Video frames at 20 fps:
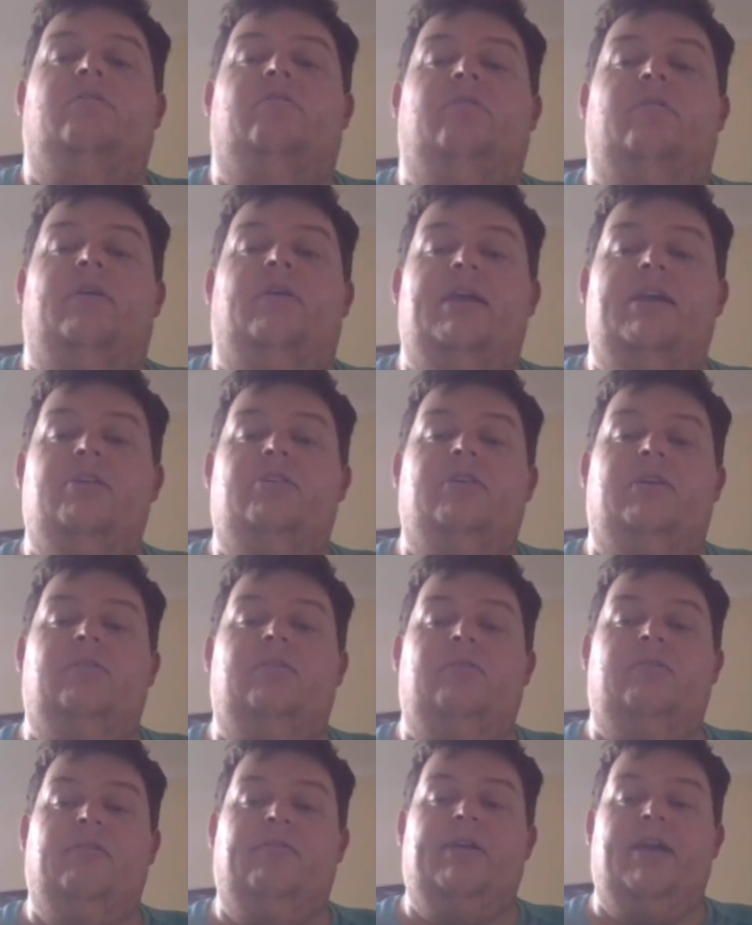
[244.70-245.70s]
So each
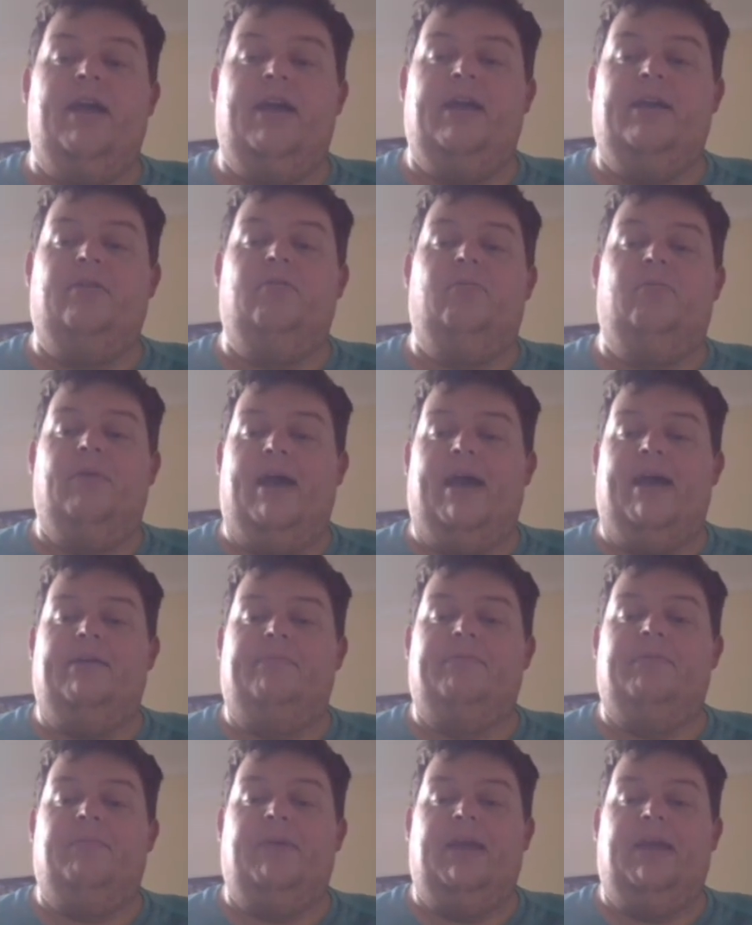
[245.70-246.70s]
interior angle will add
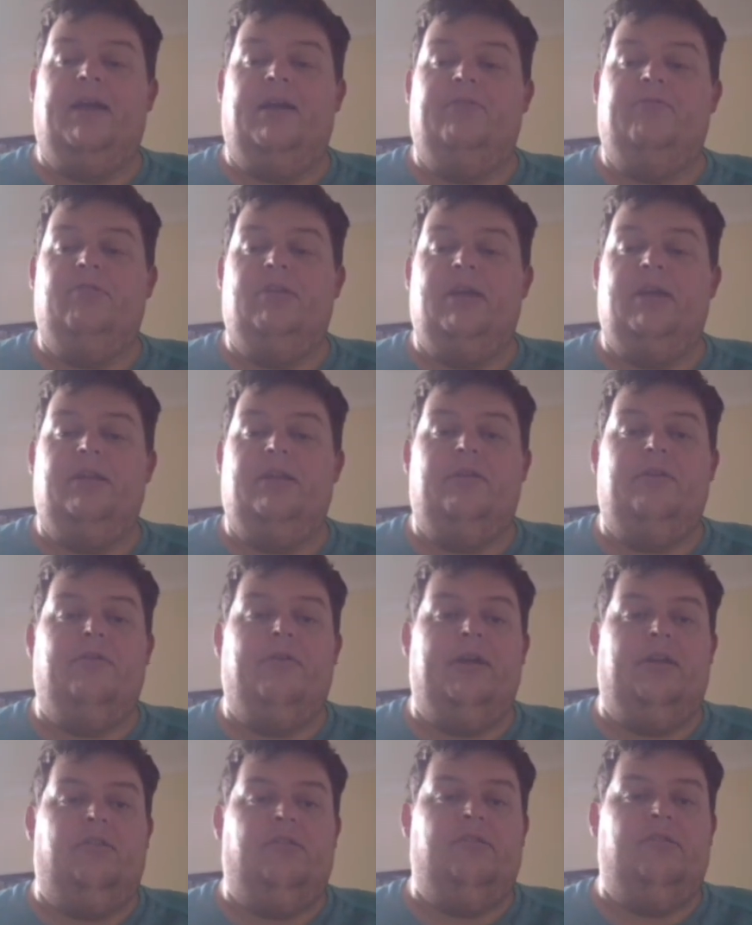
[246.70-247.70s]
up to make 180
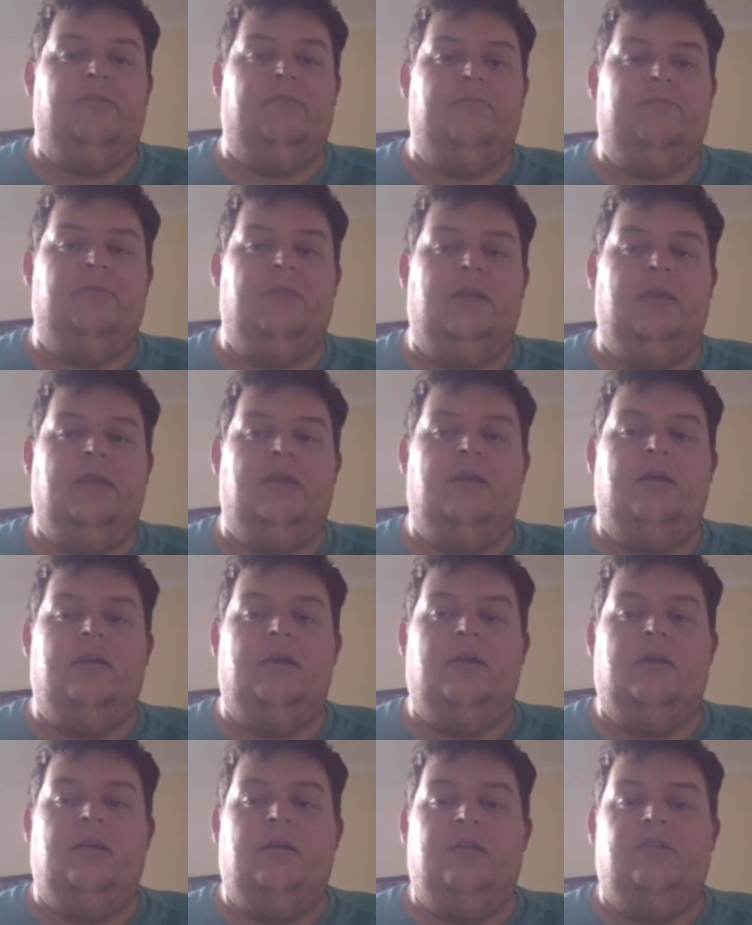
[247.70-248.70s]
degrees. So
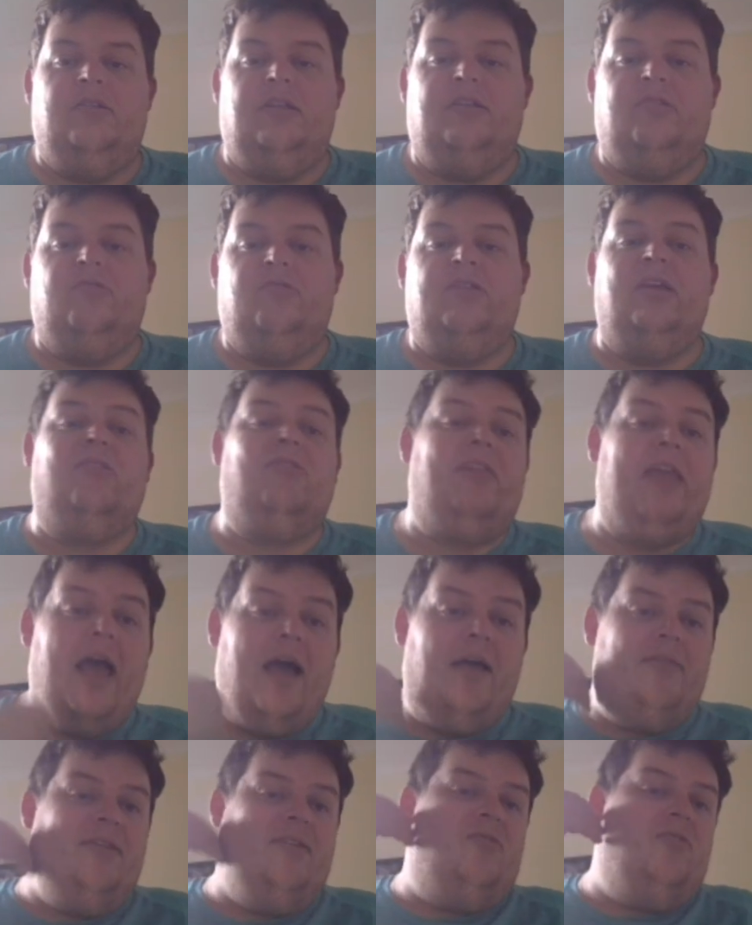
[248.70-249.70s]
let's test
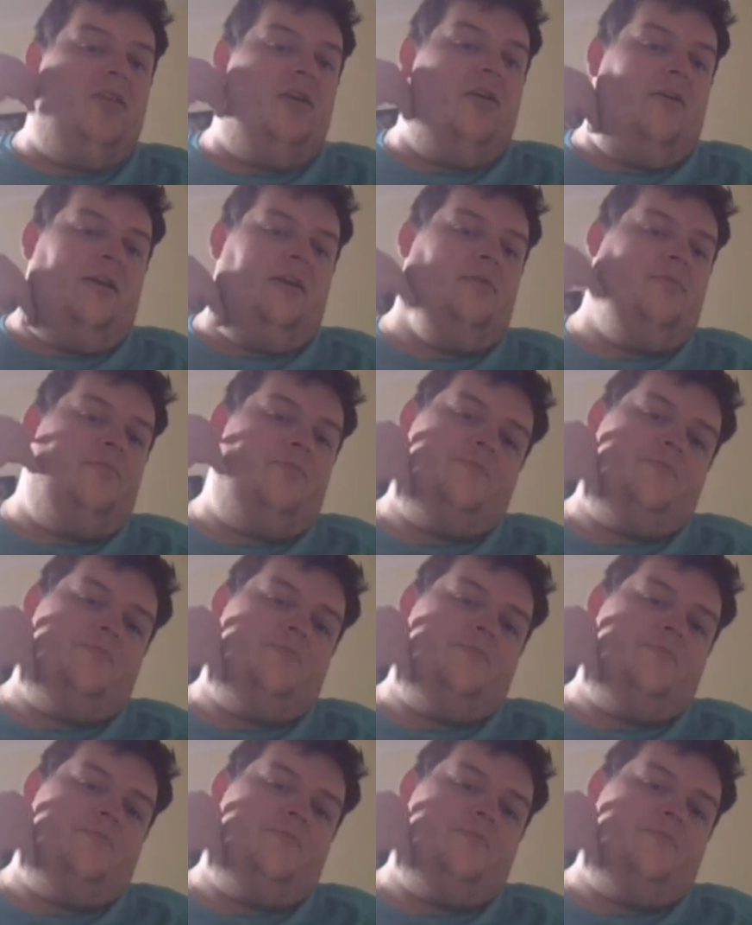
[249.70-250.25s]
out this theory,